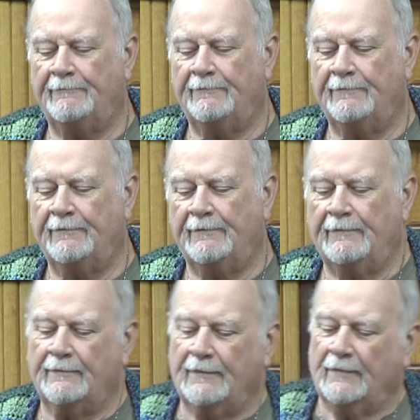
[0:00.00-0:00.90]
And then he
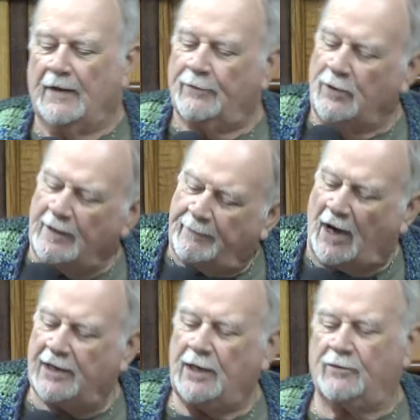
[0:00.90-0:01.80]
speaks through his
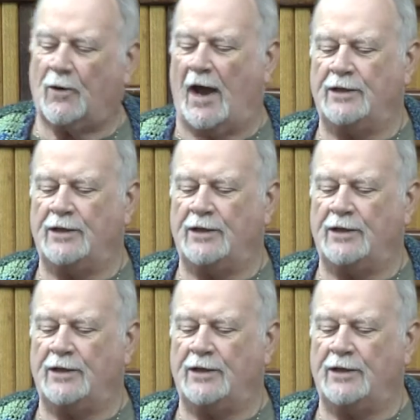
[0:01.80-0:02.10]
people,